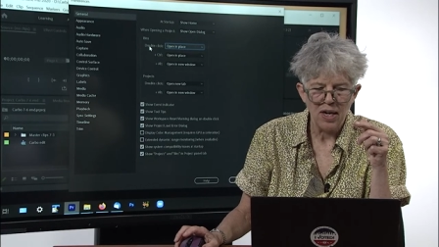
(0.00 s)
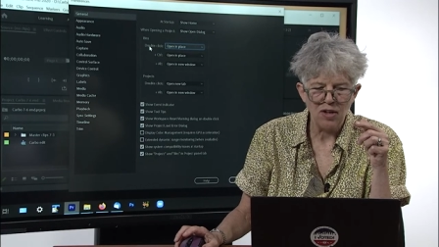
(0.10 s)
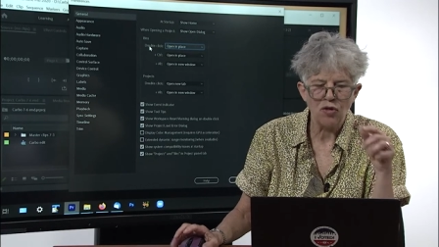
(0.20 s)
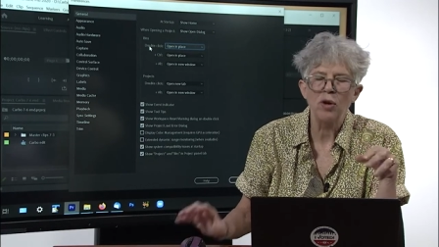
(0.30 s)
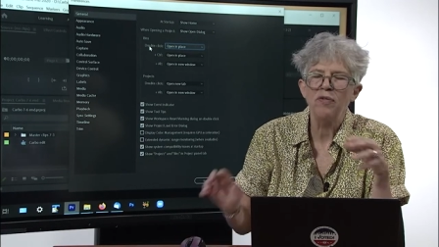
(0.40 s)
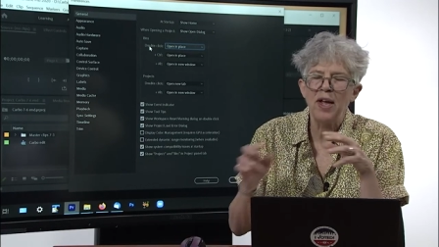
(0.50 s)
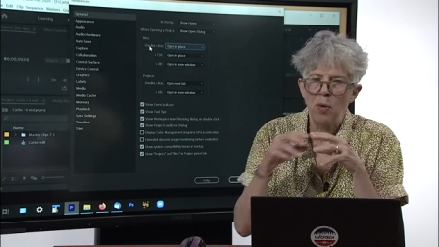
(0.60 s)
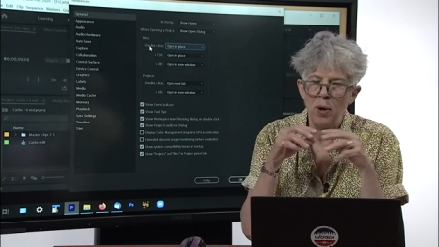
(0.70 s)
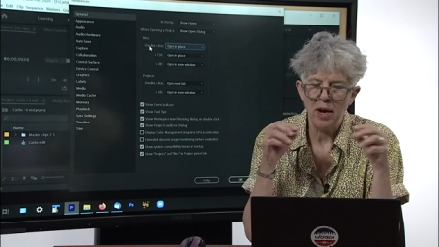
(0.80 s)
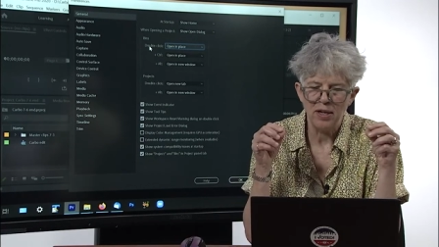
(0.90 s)
it's sort of
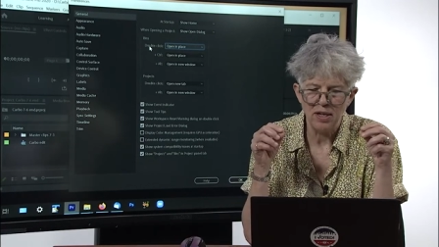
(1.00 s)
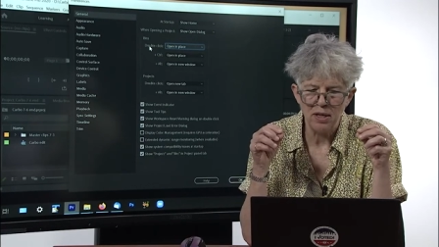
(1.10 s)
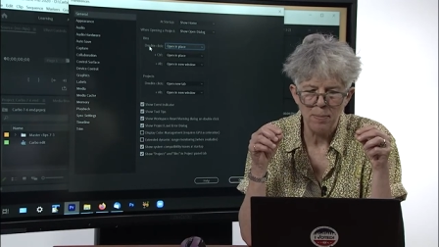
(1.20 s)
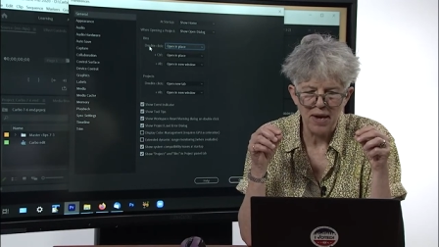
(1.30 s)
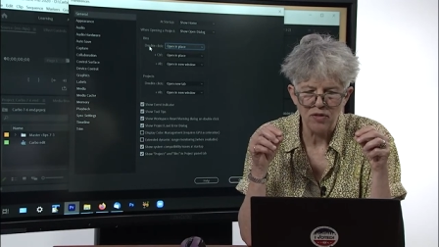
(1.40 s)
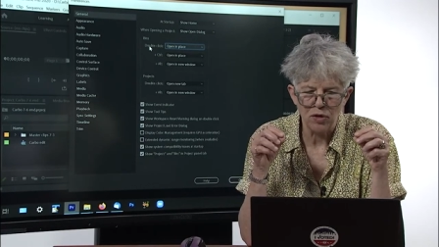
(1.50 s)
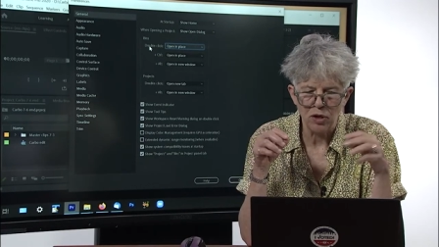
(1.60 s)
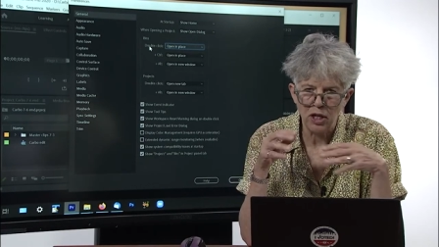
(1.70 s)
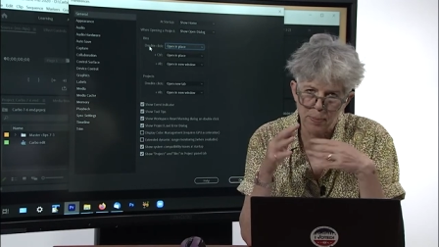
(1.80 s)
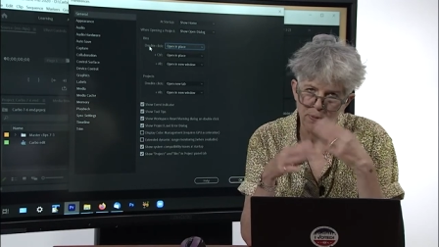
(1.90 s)
like when I did the master
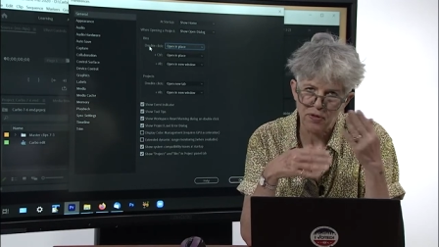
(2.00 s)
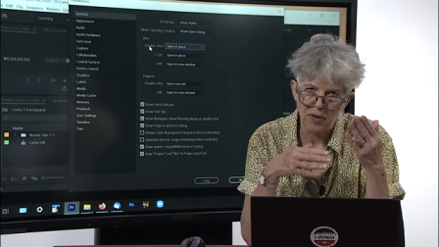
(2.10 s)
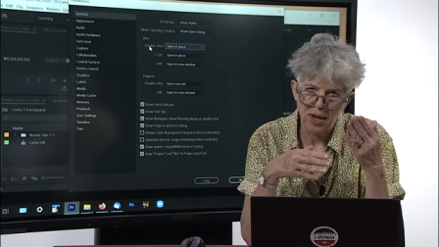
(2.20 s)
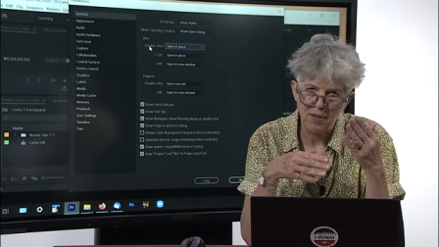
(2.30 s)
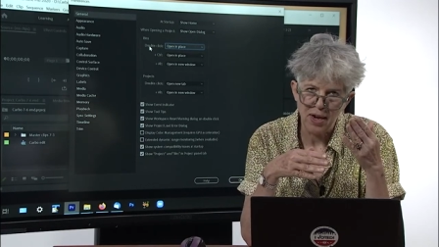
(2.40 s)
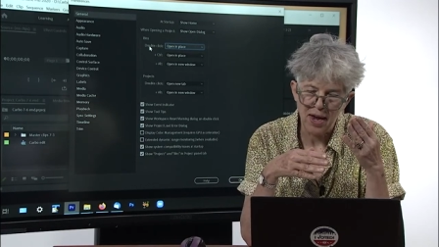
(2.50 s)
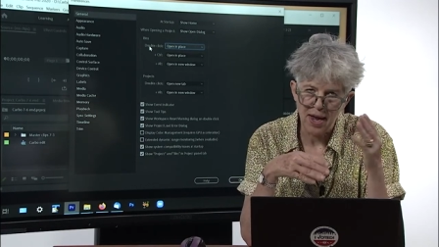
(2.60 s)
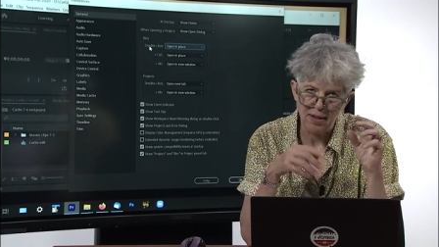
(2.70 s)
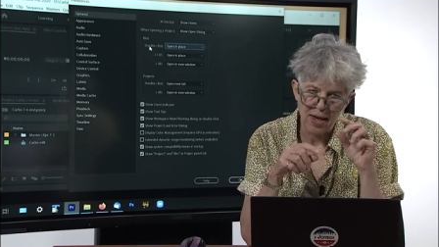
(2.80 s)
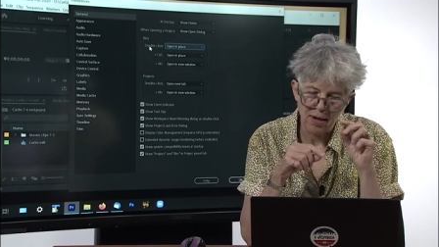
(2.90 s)
clips and then I
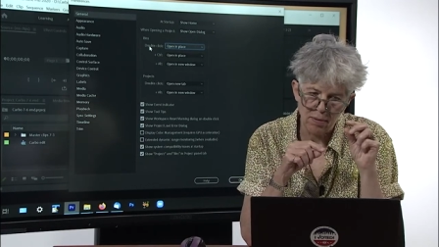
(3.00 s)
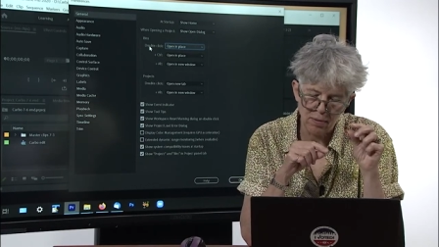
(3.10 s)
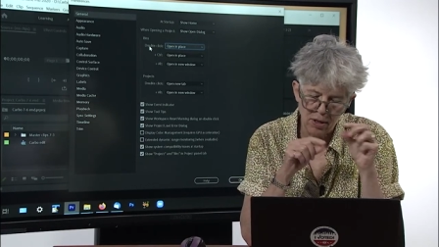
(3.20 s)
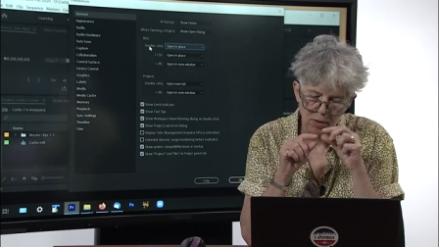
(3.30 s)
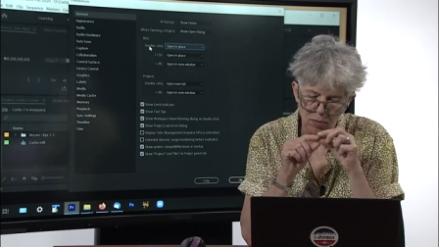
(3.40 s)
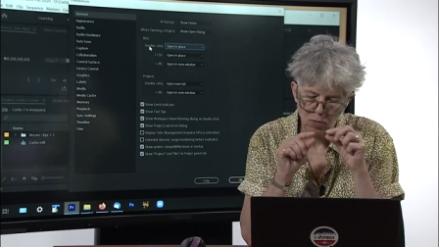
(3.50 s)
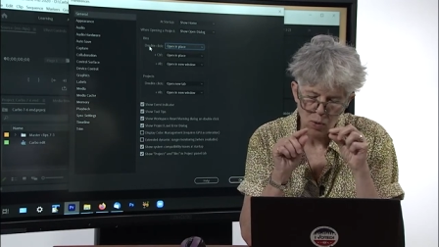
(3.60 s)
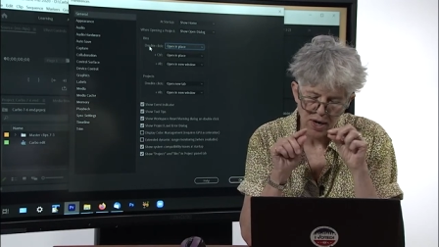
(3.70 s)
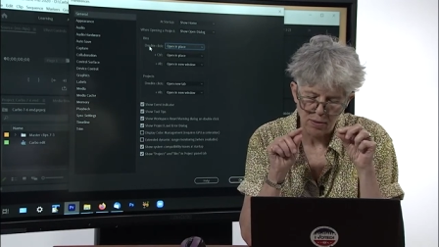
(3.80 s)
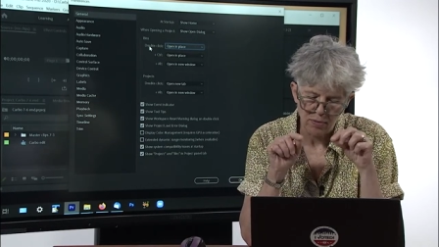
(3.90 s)
had that little
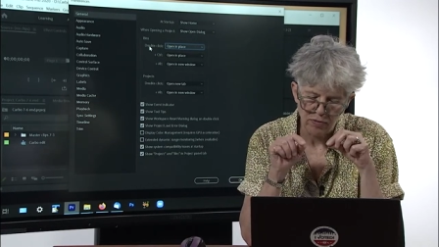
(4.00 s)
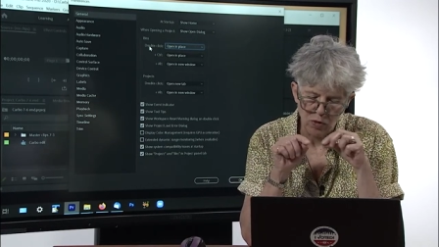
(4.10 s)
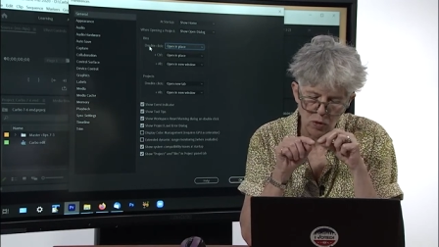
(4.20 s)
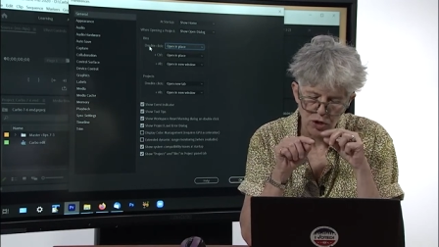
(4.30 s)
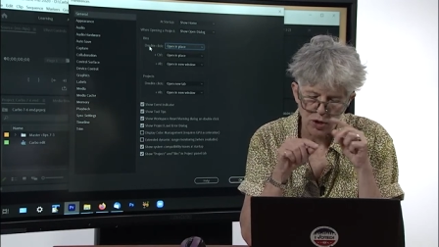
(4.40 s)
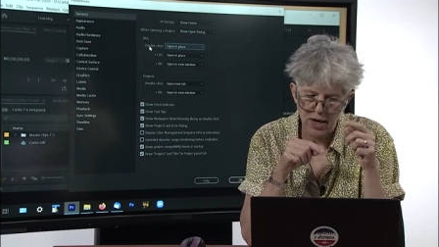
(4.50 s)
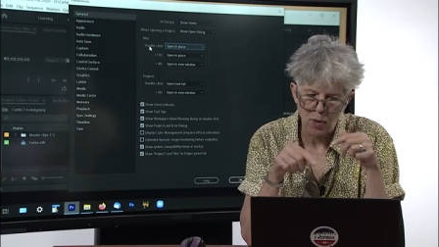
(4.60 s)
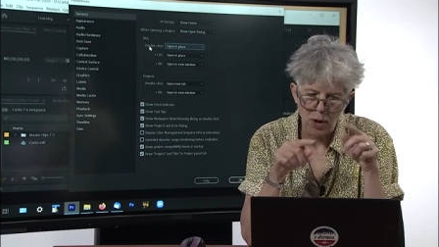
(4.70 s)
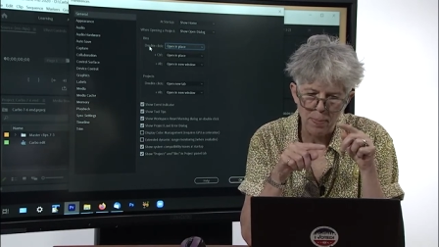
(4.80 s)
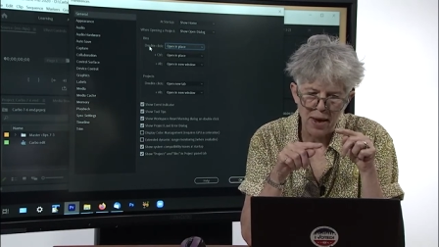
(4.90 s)
white folder and I
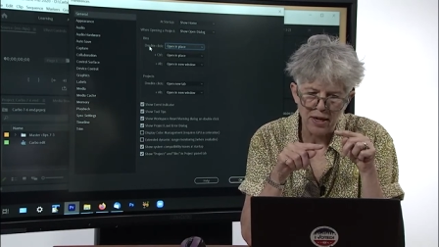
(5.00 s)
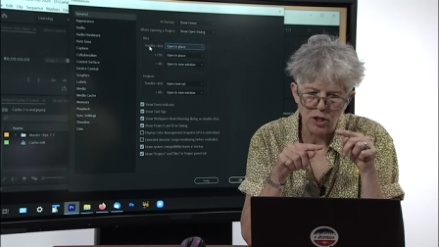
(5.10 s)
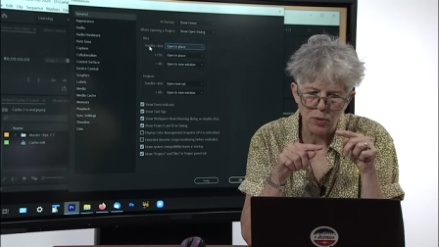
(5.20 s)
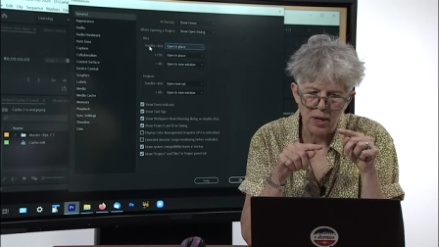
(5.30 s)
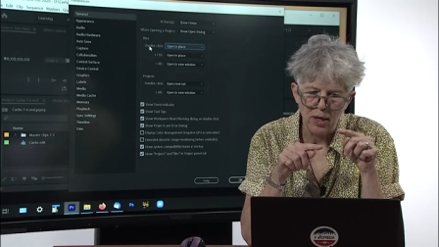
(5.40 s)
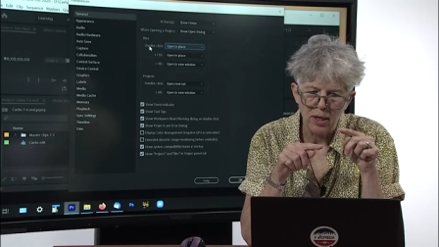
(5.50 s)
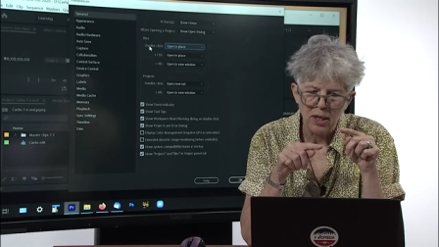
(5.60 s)
went back to it.